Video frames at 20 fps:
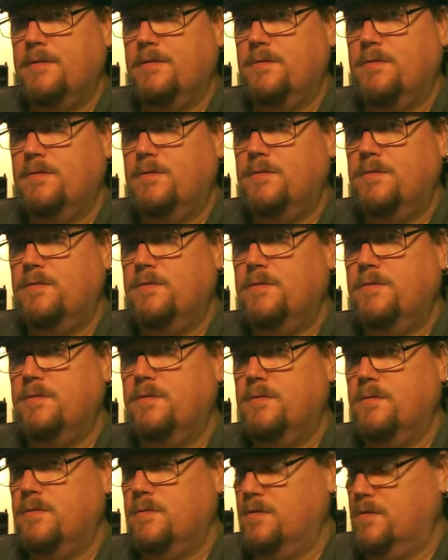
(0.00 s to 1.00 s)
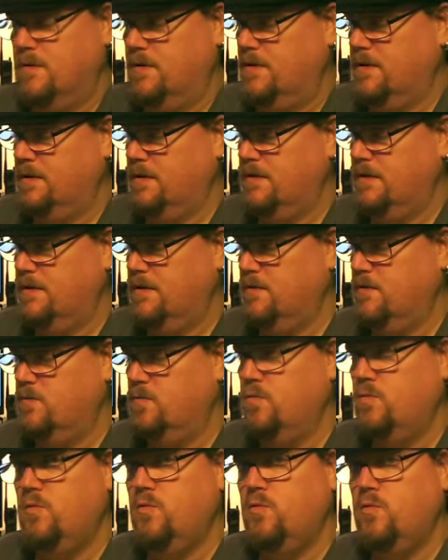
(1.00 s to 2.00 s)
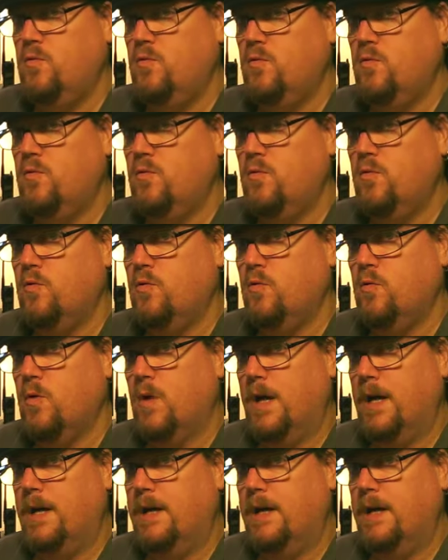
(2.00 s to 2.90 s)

Ooh. Ooh.